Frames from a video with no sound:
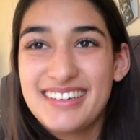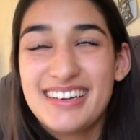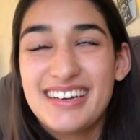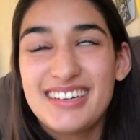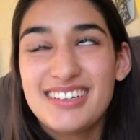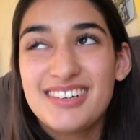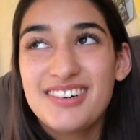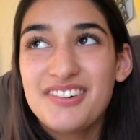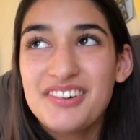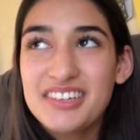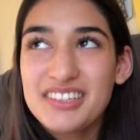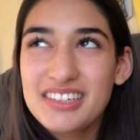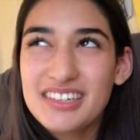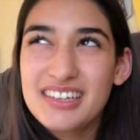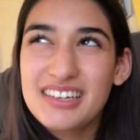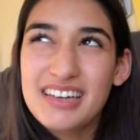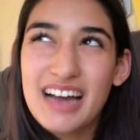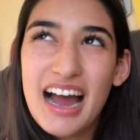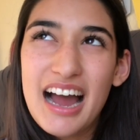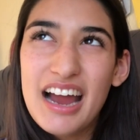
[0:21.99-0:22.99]
I know I did
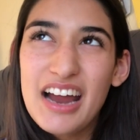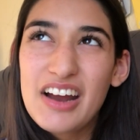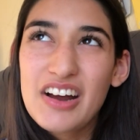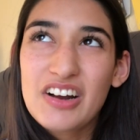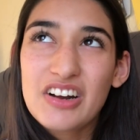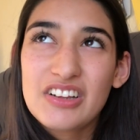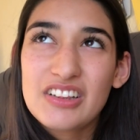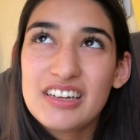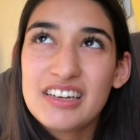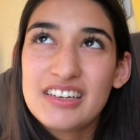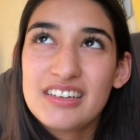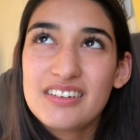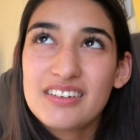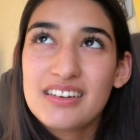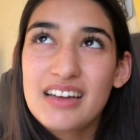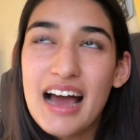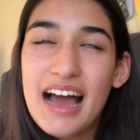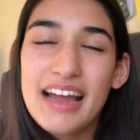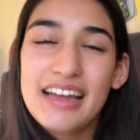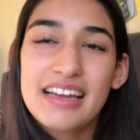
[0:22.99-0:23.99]
an
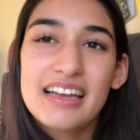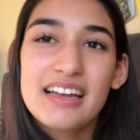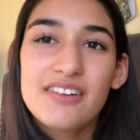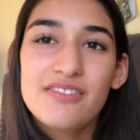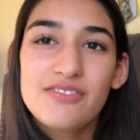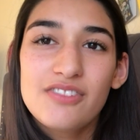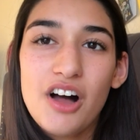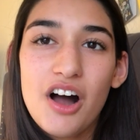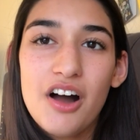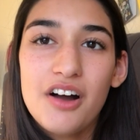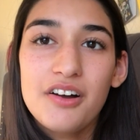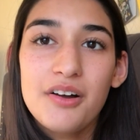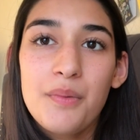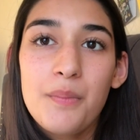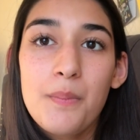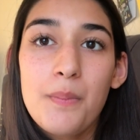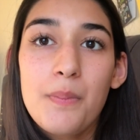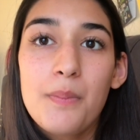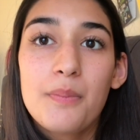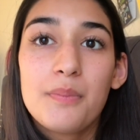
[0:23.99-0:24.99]
Ireland hiking vlog,
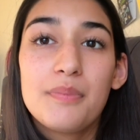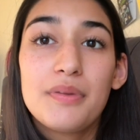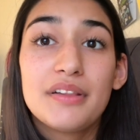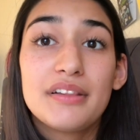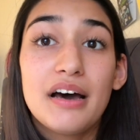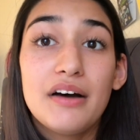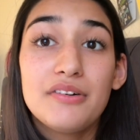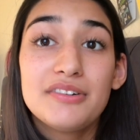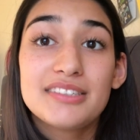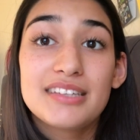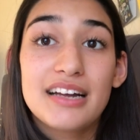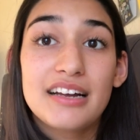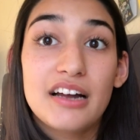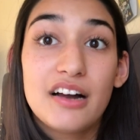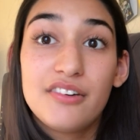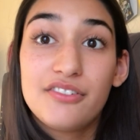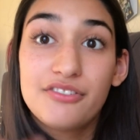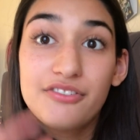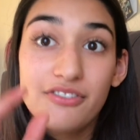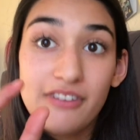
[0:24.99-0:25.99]
but that was like
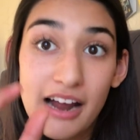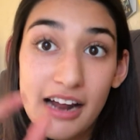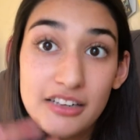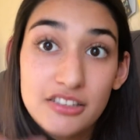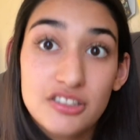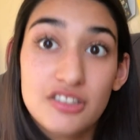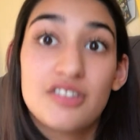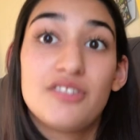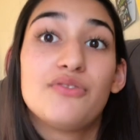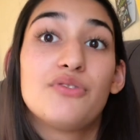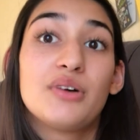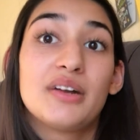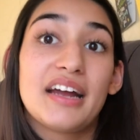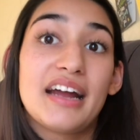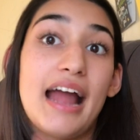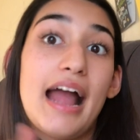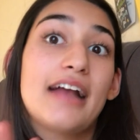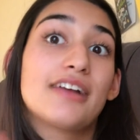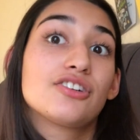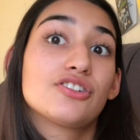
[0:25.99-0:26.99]
a fraction of what I
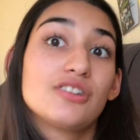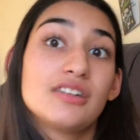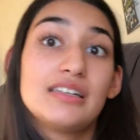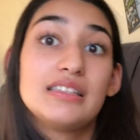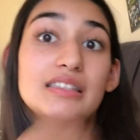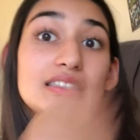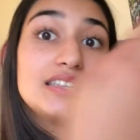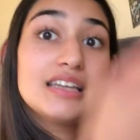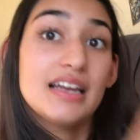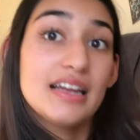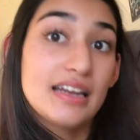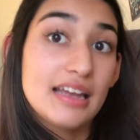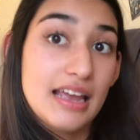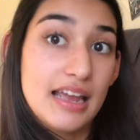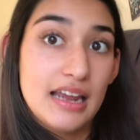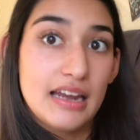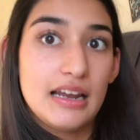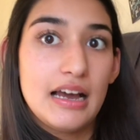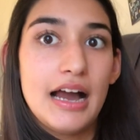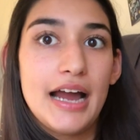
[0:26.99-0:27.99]
actually did
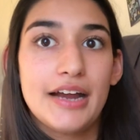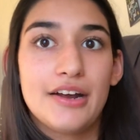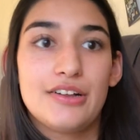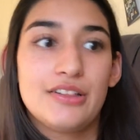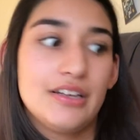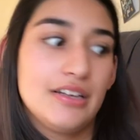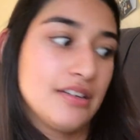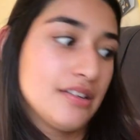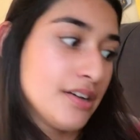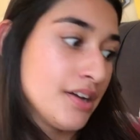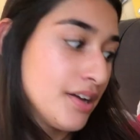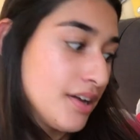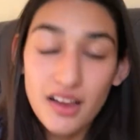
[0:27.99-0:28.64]
in Ireland.